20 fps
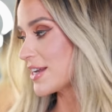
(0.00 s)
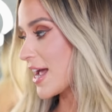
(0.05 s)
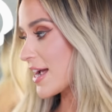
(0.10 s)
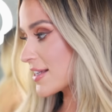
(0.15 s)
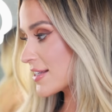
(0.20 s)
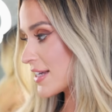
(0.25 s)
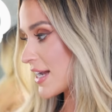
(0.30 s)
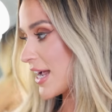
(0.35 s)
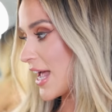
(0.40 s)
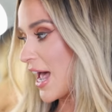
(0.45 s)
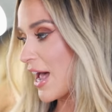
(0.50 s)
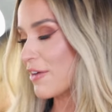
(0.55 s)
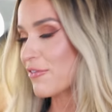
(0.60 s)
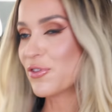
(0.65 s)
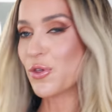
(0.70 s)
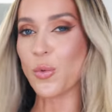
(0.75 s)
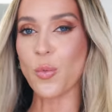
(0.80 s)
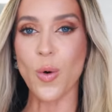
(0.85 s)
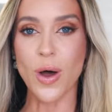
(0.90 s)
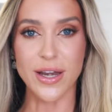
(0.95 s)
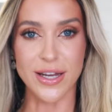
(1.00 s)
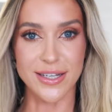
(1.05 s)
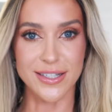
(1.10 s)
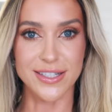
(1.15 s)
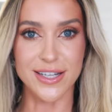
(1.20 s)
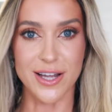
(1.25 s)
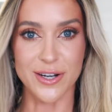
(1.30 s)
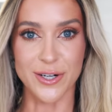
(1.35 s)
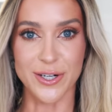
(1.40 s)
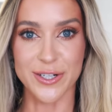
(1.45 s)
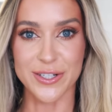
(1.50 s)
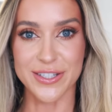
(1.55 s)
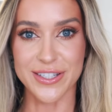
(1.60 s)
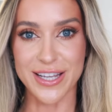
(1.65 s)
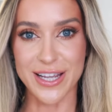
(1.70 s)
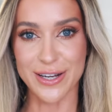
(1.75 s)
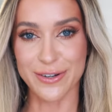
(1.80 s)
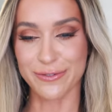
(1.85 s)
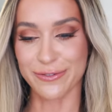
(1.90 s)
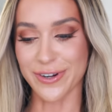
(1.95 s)
Next I have the One and Doners
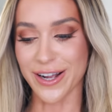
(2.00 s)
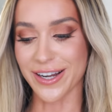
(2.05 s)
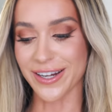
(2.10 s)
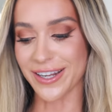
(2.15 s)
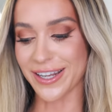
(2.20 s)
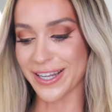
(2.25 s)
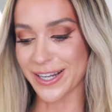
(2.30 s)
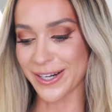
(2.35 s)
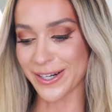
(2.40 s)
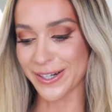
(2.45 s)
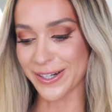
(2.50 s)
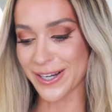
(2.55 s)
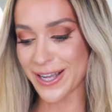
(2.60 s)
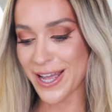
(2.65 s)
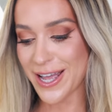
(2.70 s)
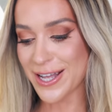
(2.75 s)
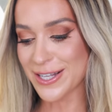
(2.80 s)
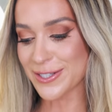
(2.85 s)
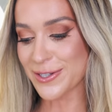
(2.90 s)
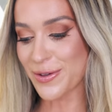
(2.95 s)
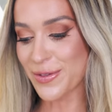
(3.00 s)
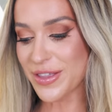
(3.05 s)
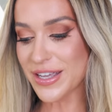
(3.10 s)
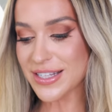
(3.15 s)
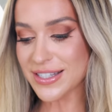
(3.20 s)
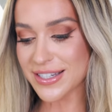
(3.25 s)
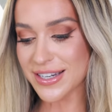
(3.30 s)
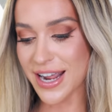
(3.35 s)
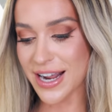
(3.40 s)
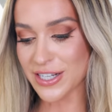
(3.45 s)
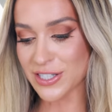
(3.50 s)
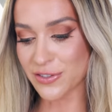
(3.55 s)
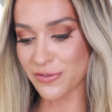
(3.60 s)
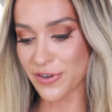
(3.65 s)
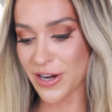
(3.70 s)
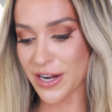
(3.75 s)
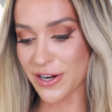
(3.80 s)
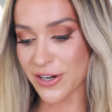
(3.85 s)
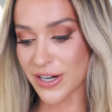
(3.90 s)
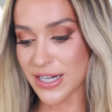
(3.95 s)
in front here. So this next
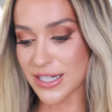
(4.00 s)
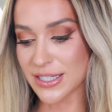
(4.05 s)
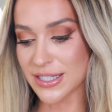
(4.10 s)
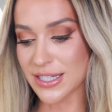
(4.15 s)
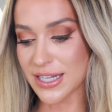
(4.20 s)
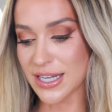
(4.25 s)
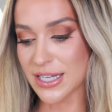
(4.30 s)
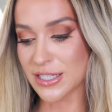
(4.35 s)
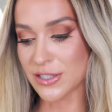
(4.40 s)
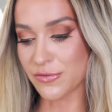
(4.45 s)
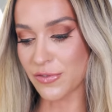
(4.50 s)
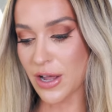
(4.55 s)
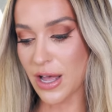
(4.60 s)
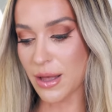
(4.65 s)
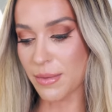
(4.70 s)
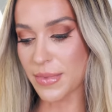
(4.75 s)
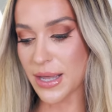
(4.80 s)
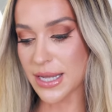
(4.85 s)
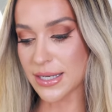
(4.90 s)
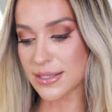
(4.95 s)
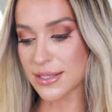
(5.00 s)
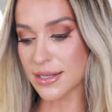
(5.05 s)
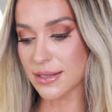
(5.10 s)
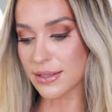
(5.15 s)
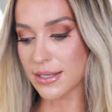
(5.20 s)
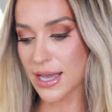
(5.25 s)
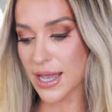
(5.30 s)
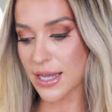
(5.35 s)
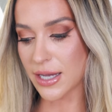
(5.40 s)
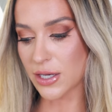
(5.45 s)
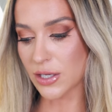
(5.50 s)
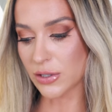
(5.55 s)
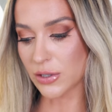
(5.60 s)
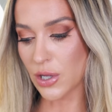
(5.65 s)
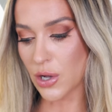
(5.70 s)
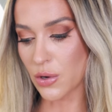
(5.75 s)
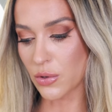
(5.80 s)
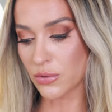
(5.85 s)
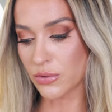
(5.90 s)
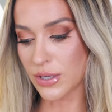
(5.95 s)
fragrance is from Atelier
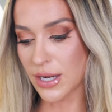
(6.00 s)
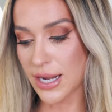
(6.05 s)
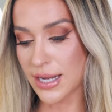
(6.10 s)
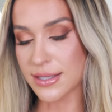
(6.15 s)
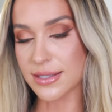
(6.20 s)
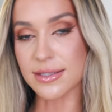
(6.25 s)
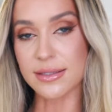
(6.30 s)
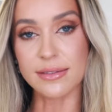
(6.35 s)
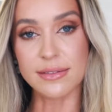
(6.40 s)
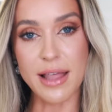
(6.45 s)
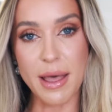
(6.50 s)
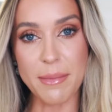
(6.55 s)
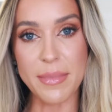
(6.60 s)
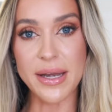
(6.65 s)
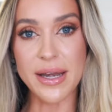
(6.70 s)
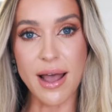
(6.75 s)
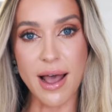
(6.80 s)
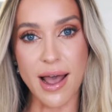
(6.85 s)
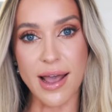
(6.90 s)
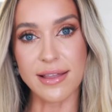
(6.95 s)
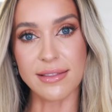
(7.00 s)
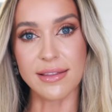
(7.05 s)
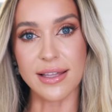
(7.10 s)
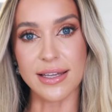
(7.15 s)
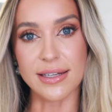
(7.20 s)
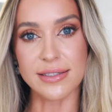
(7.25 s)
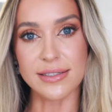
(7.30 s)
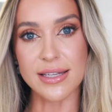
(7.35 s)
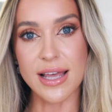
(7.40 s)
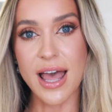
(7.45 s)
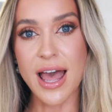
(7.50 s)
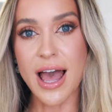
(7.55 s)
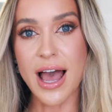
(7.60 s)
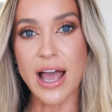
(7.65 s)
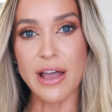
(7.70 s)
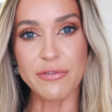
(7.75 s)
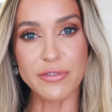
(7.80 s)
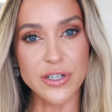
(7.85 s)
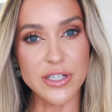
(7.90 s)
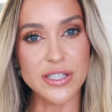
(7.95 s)
Cologne. It's Lemon Island.
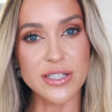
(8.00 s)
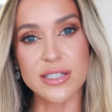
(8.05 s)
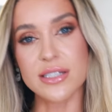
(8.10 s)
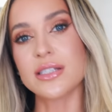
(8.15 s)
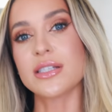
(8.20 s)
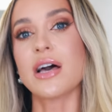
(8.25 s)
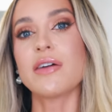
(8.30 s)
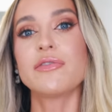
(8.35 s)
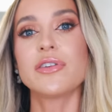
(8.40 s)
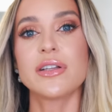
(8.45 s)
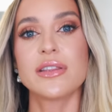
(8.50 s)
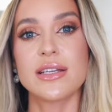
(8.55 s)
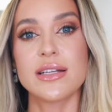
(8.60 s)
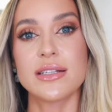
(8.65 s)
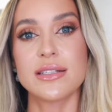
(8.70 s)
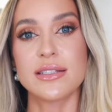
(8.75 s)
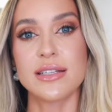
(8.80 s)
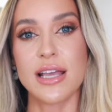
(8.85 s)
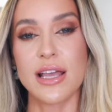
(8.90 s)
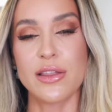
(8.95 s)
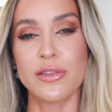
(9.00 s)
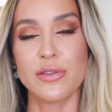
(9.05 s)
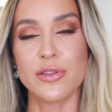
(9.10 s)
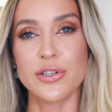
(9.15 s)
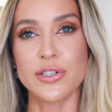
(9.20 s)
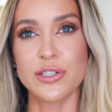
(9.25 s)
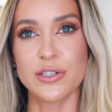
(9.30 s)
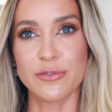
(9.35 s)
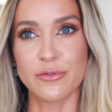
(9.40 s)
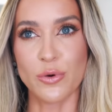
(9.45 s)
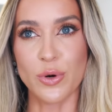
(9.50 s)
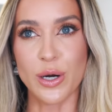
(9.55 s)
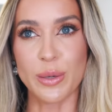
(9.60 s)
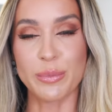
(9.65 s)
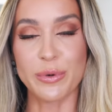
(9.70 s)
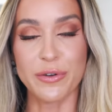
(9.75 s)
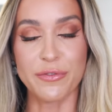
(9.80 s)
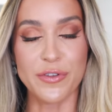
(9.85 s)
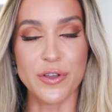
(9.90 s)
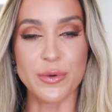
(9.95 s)
I first discovered this in the Sephora
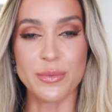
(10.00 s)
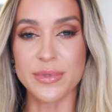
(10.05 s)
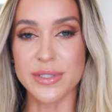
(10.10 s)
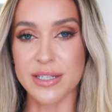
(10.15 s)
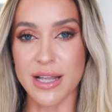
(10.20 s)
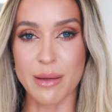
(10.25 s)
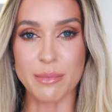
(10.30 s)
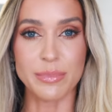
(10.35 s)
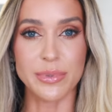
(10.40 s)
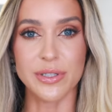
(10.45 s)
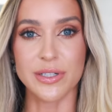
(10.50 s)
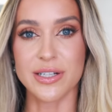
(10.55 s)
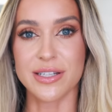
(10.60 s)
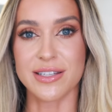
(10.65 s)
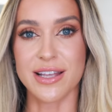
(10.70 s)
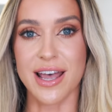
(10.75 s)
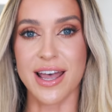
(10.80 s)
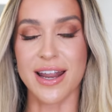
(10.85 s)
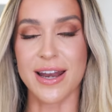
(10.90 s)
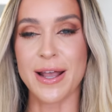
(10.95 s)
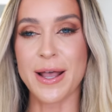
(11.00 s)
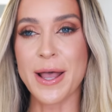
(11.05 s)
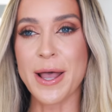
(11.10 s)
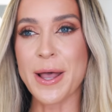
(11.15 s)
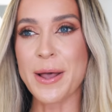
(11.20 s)
perfume sampler set.